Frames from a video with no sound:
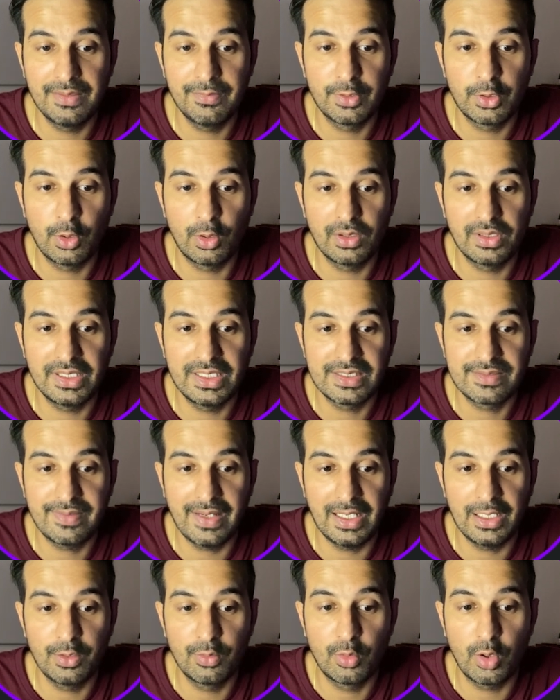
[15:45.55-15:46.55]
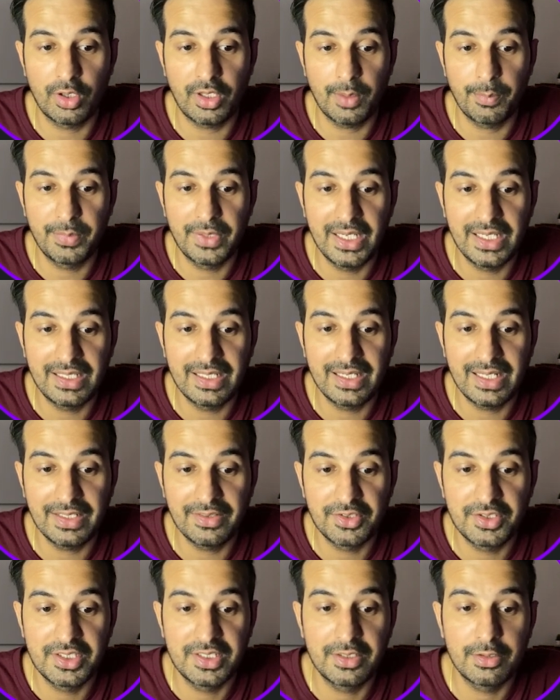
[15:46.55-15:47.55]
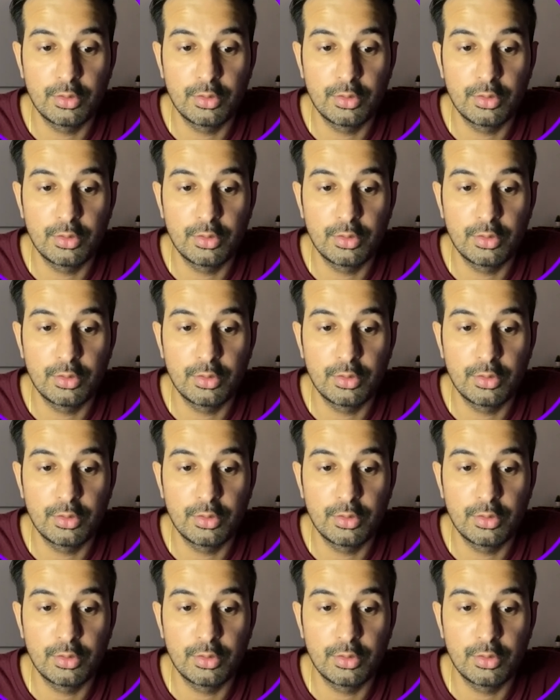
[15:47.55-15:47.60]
with all these value got updated and